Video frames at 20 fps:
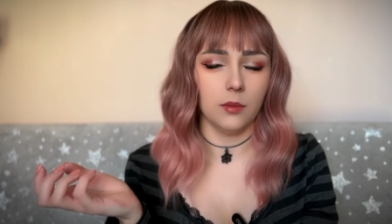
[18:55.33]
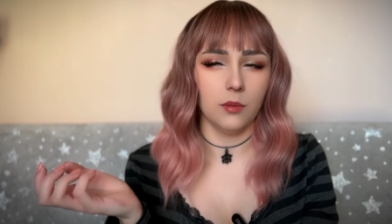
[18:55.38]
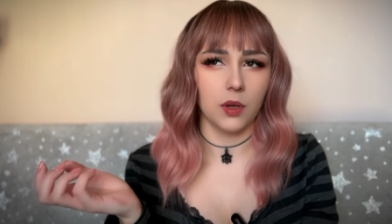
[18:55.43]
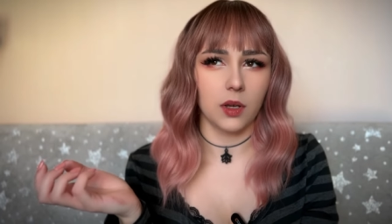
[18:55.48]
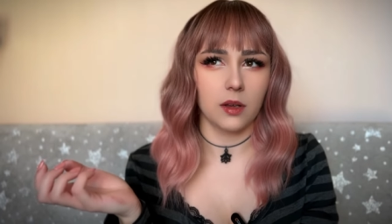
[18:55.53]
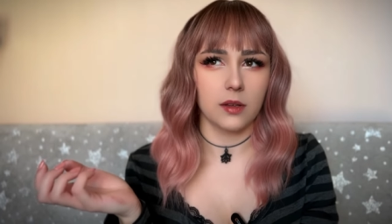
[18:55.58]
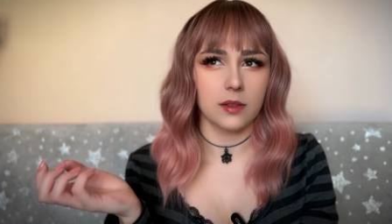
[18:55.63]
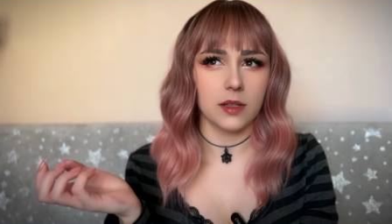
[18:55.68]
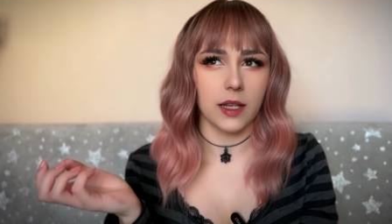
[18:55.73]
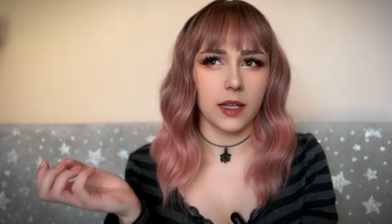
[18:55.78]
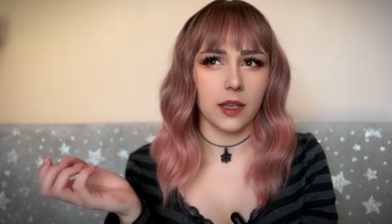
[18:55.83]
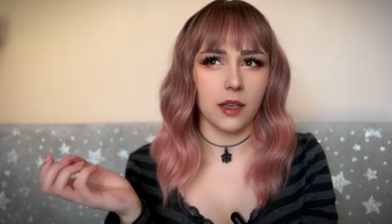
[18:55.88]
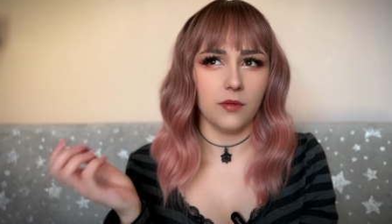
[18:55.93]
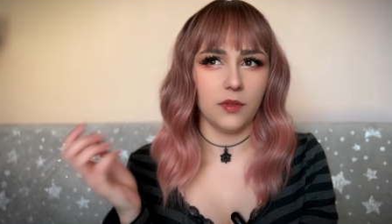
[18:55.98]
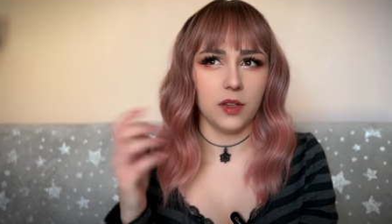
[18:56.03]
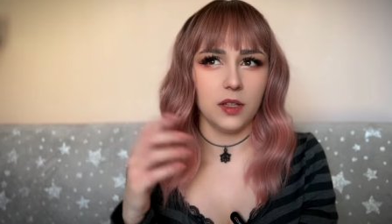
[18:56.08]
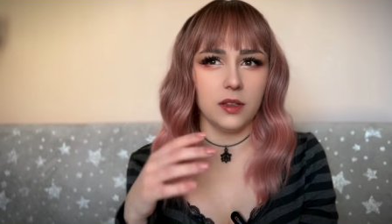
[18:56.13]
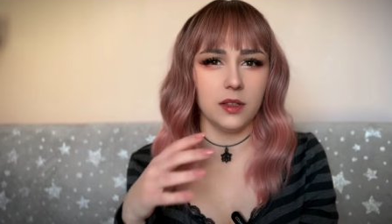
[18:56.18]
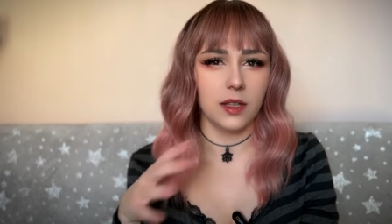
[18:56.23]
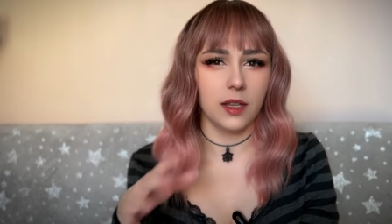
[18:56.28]
Because like, if
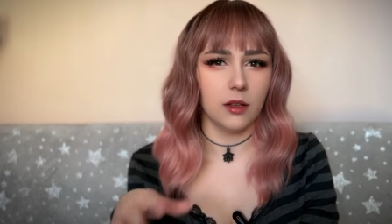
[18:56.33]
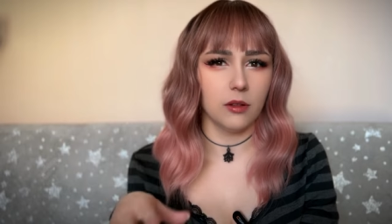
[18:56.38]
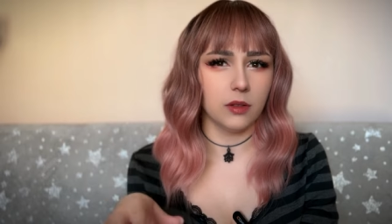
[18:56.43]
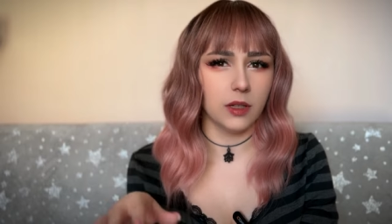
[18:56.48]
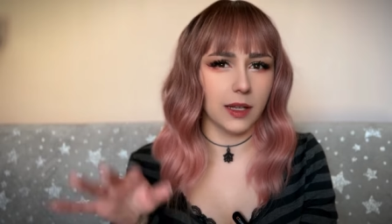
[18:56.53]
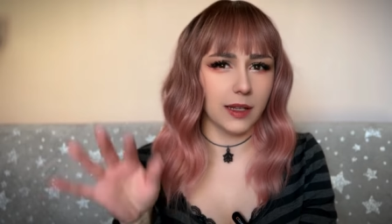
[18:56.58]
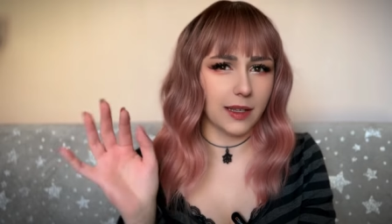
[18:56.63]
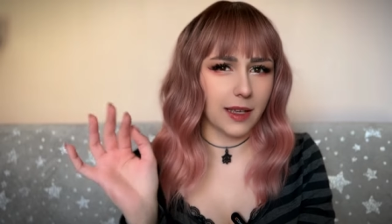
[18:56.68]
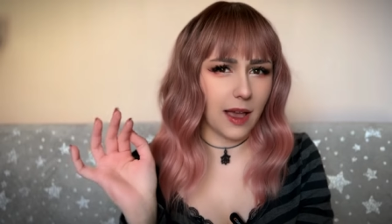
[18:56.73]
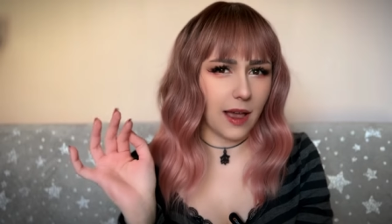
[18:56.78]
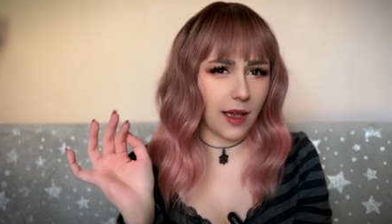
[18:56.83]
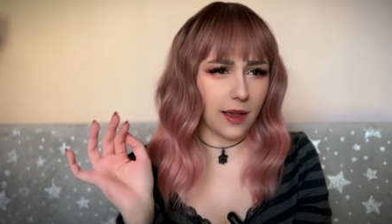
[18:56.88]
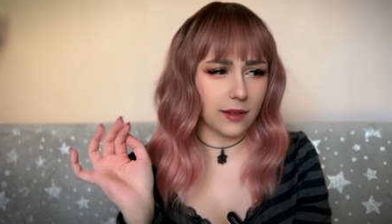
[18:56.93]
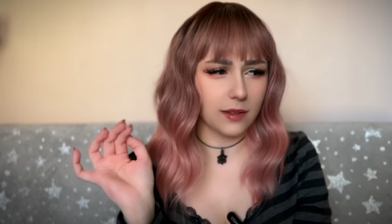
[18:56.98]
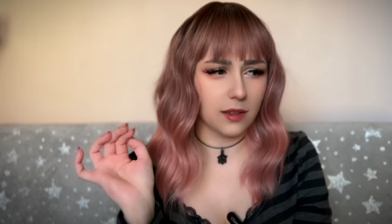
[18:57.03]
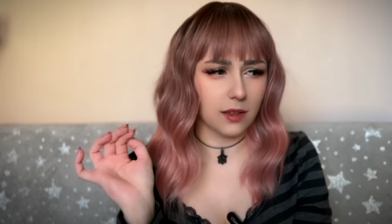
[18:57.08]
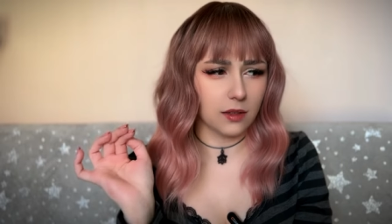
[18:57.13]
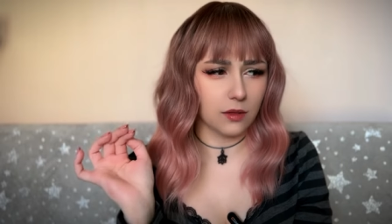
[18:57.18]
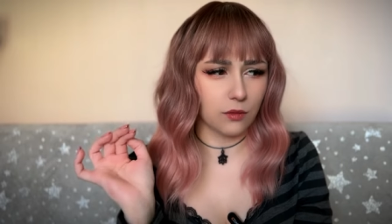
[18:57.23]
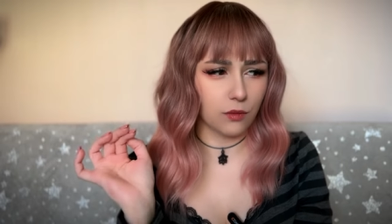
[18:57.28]
he didn't kill that guy,
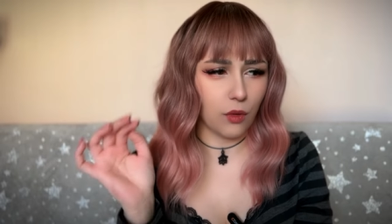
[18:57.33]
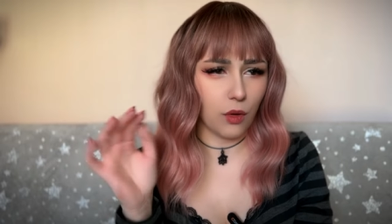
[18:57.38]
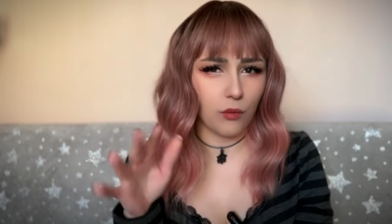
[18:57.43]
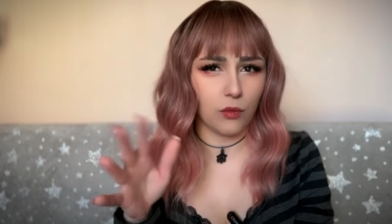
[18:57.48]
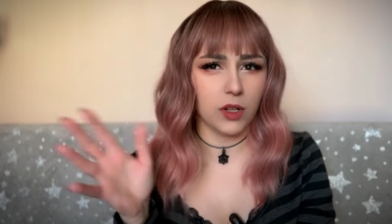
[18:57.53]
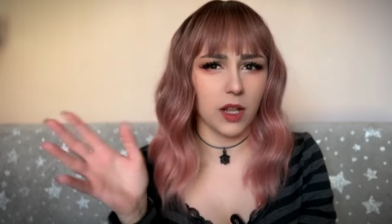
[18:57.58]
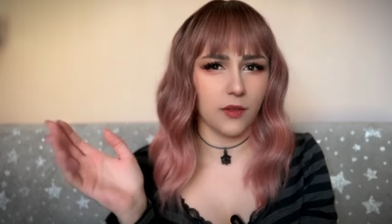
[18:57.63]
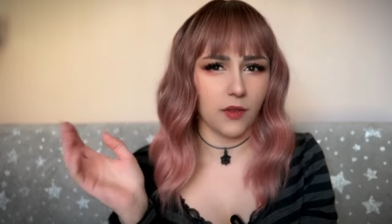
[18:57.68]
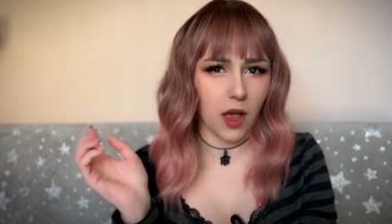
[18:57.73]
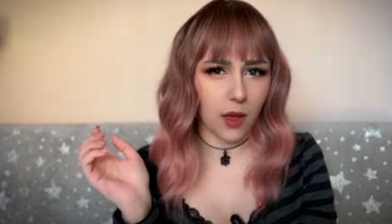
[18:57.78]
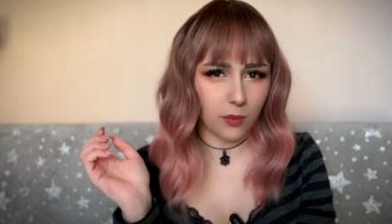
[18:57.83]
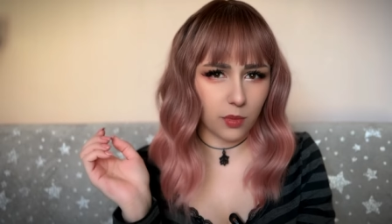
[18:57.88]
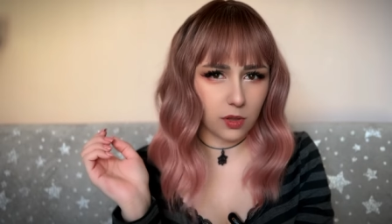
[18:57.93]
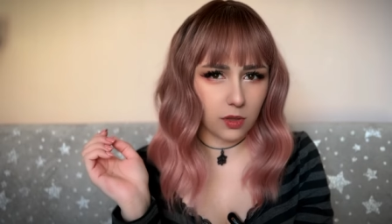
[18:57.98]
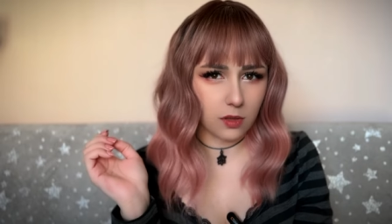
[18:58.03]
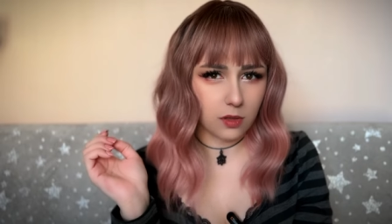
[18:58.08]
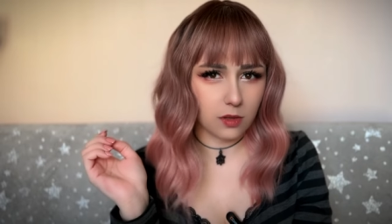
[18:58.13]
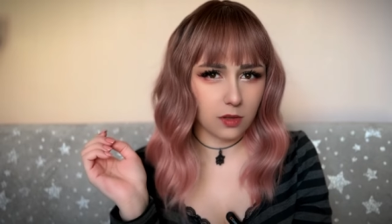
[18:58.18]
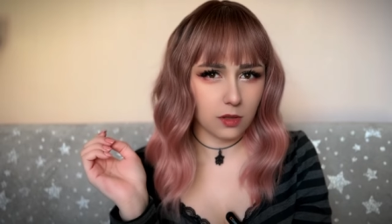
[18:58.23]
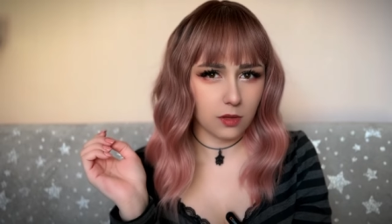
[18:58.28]
then what would have
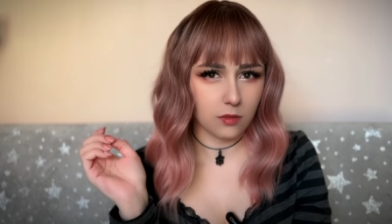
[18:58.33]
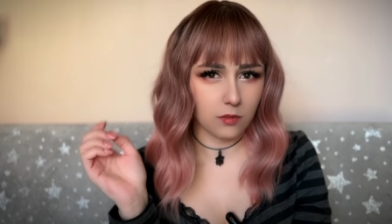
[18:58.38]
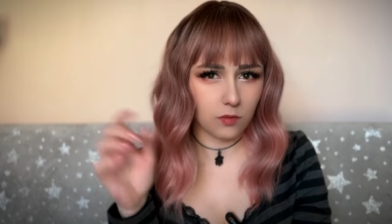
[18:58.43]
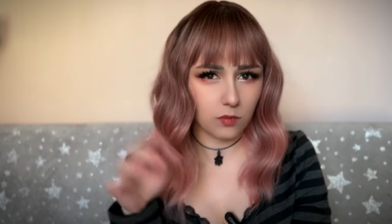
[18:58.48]
happened?